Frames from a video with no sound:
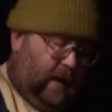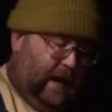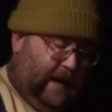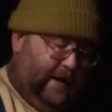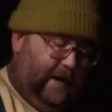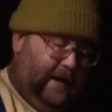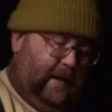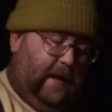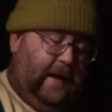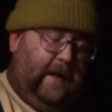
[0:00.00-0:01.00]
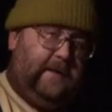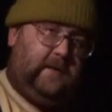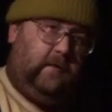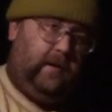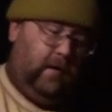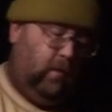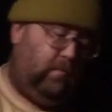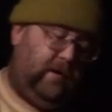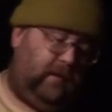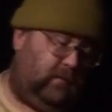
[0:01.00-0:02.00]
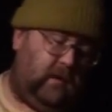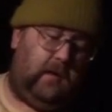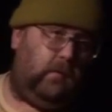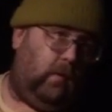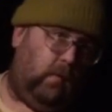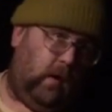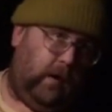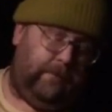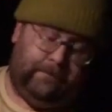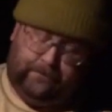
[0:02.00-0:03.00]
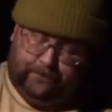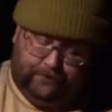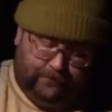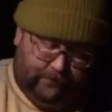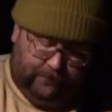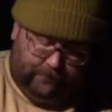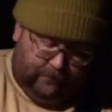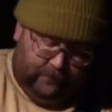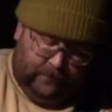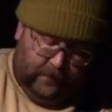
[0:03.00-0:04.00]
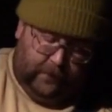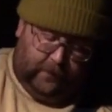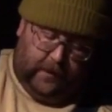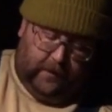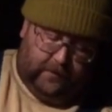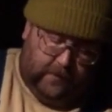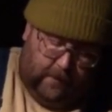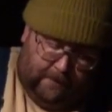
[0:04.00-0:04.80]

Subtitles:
I added an S on there, oatmeals. I don't know why. Who cares?